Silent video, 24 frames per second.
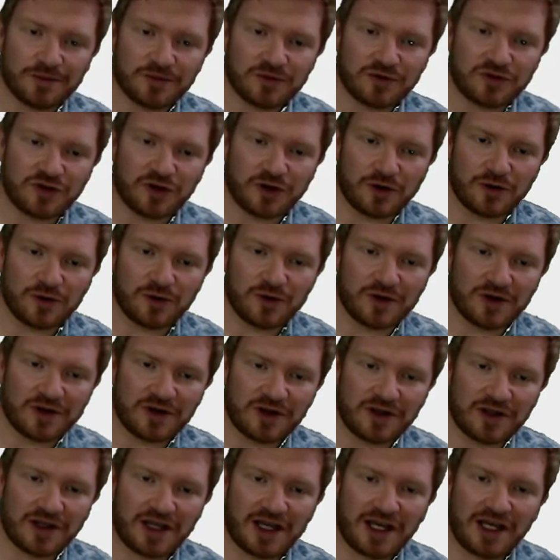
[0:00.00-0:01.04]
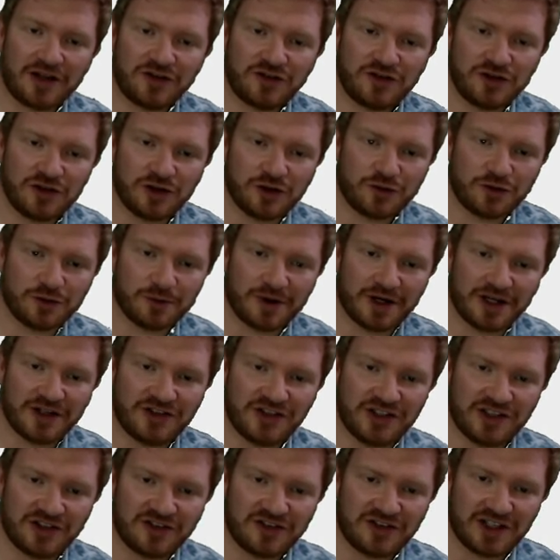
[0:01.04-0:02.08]
So, as you know from
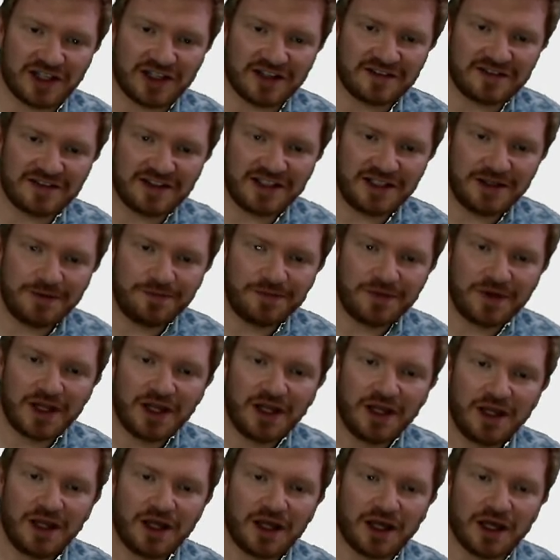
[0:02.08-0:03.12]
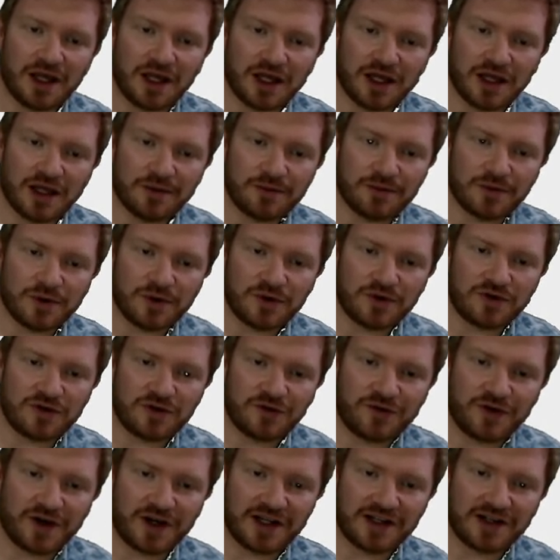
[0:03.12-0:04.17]
IGCSE, To
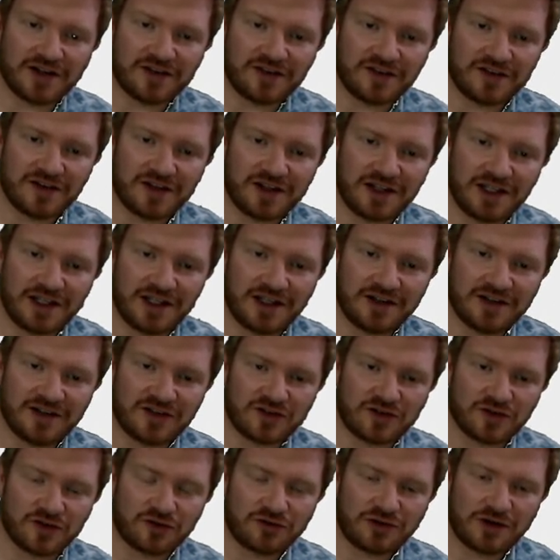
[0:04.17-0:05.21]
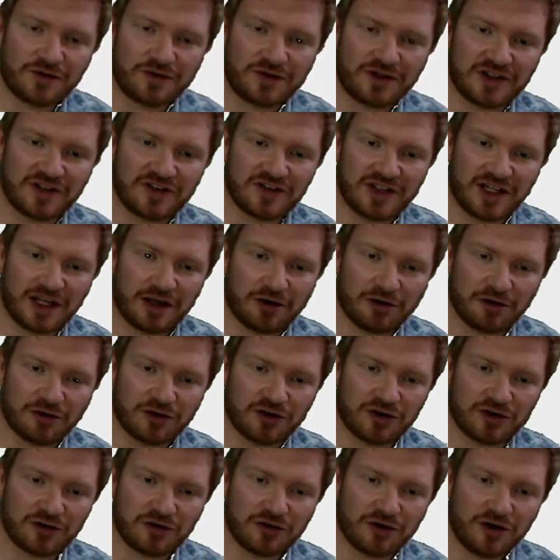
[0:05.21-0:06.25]
find the distance travelled, it's the area
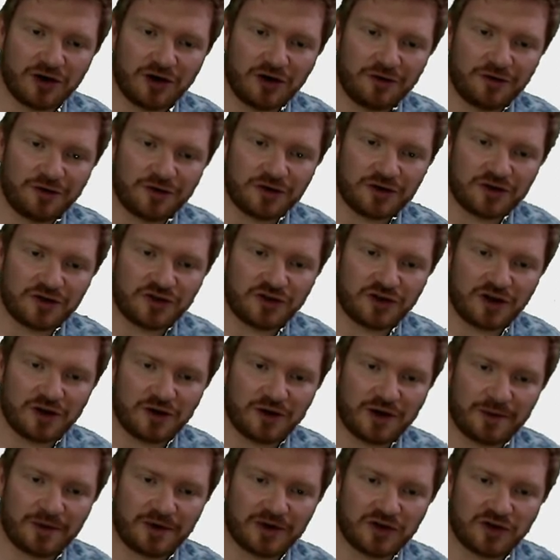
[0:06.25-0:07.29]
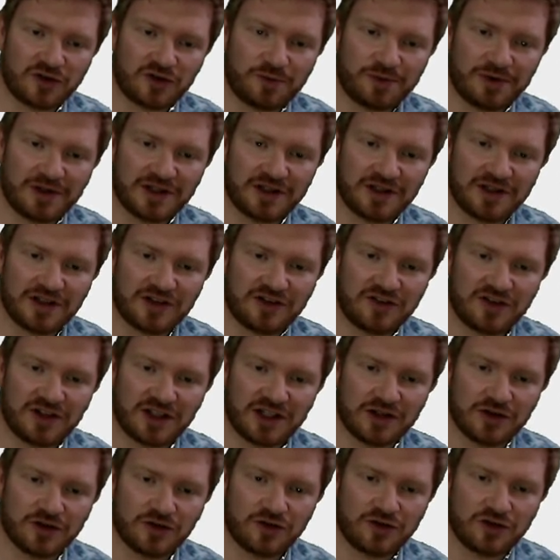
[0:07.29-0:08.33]
under the graph. So I'm going to split this
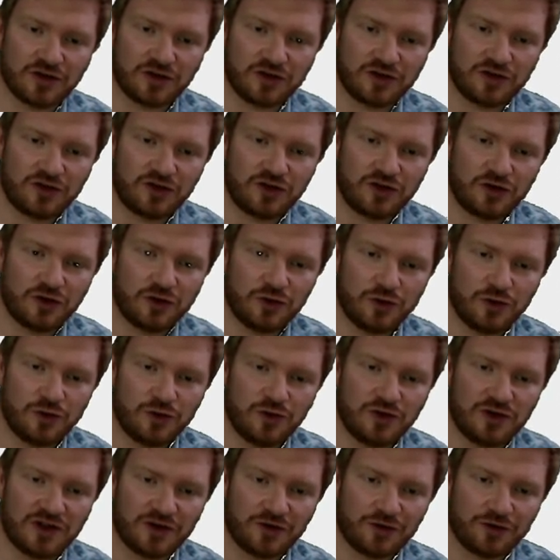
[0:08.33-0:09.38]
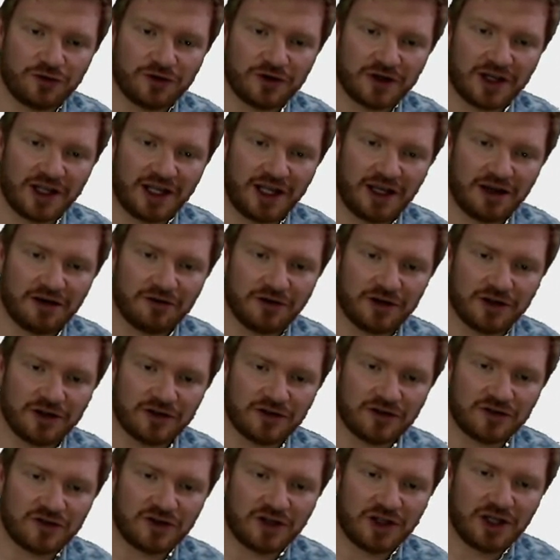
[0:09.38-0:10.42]
into two different
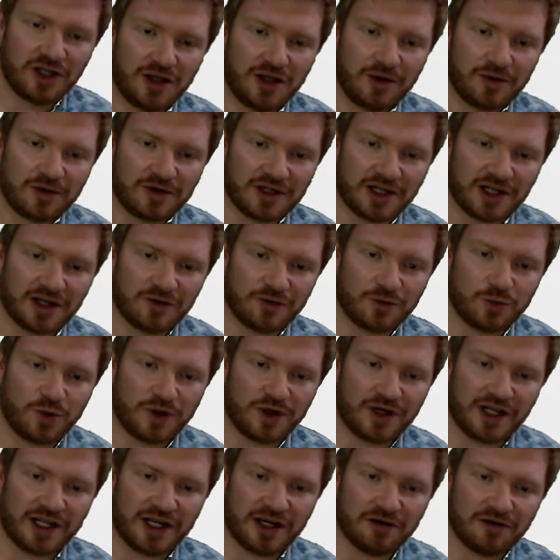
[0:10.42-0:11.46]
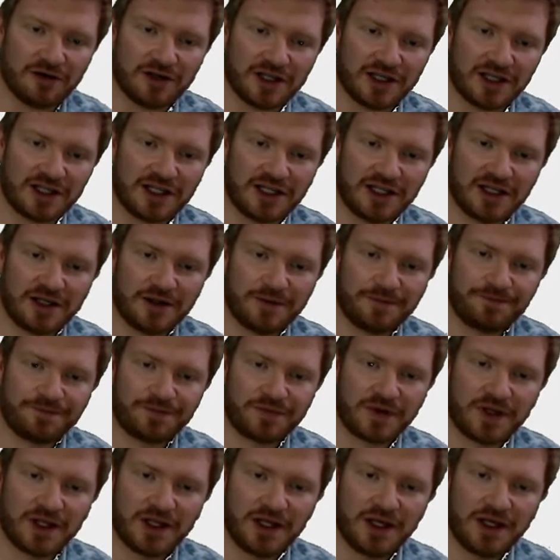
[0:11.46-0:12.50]
areas. I'm going to have one area here
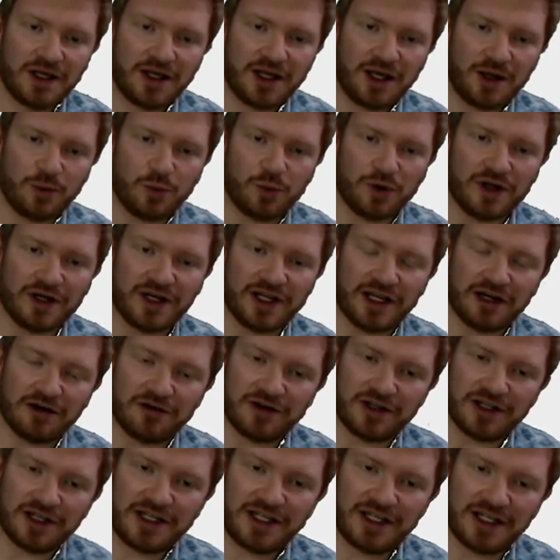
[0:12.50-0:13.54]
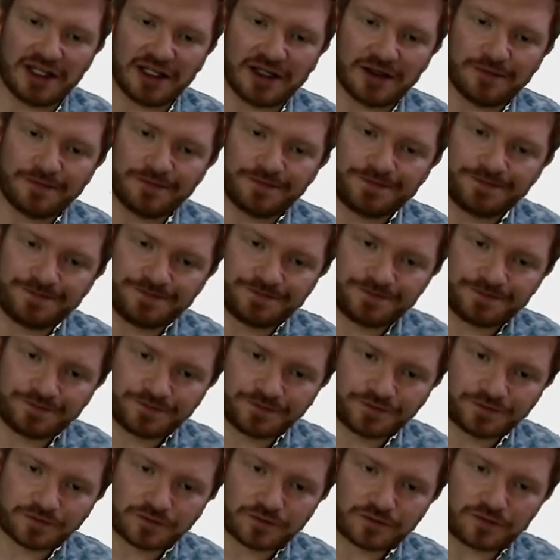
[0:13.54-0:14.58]
and one area here.
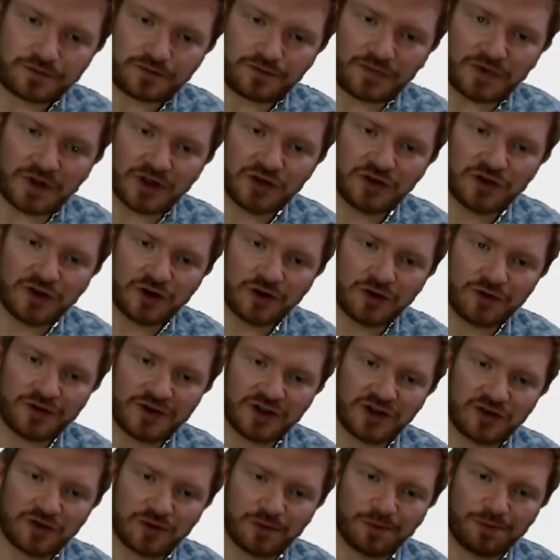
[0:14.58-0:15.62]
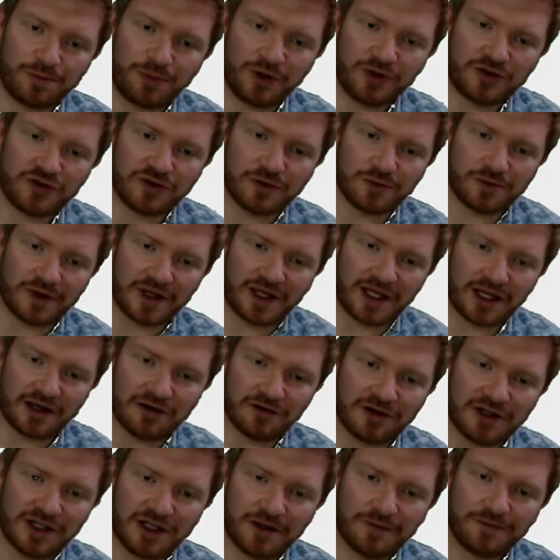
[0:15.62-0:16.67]
So for this bottom
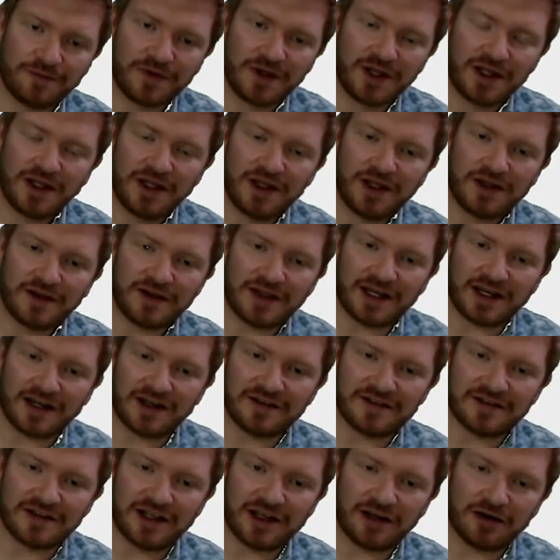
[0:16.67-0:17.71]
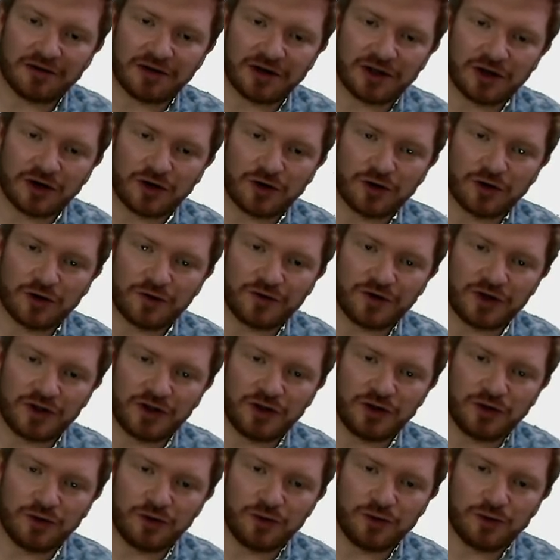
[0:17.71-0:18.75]
area, that is an area of
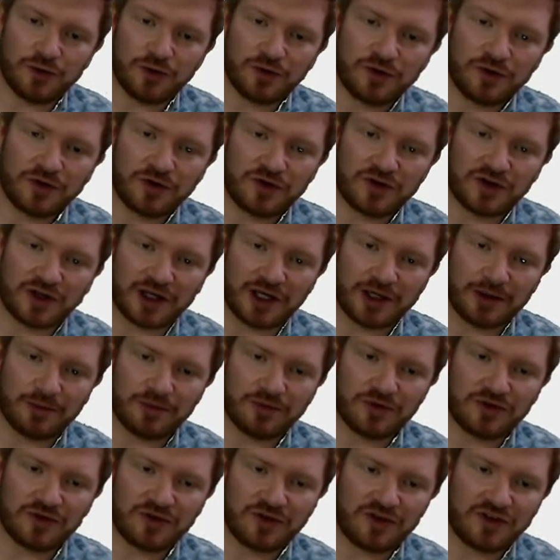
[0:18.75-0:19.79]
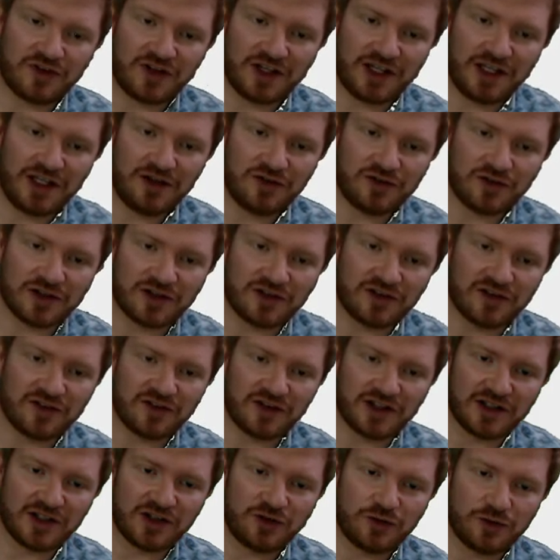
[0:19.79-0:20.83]
u times t. So this is
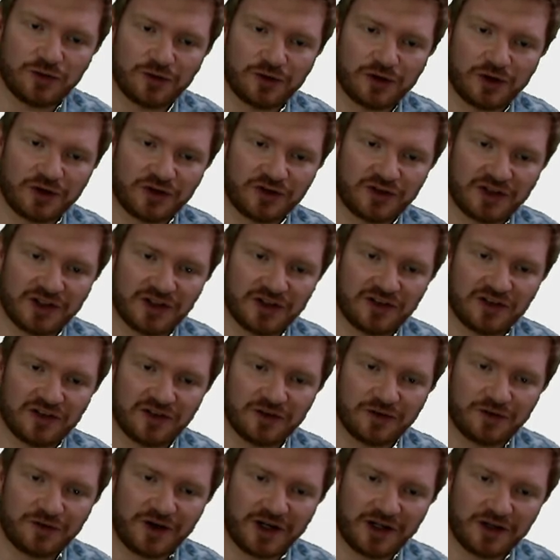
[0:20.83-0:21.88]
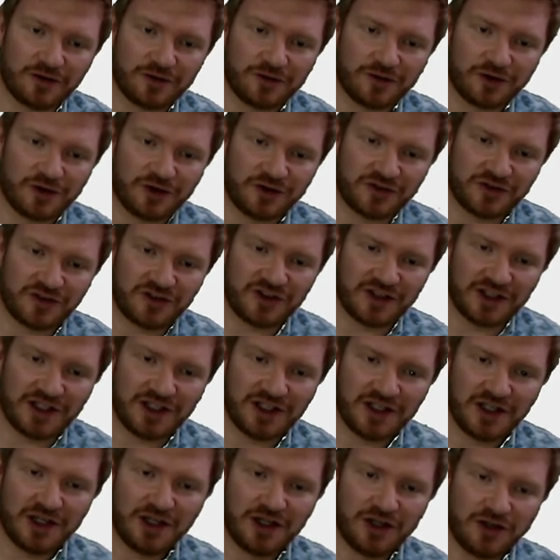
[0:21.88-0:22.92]
the initial velocity, this is the final velocity.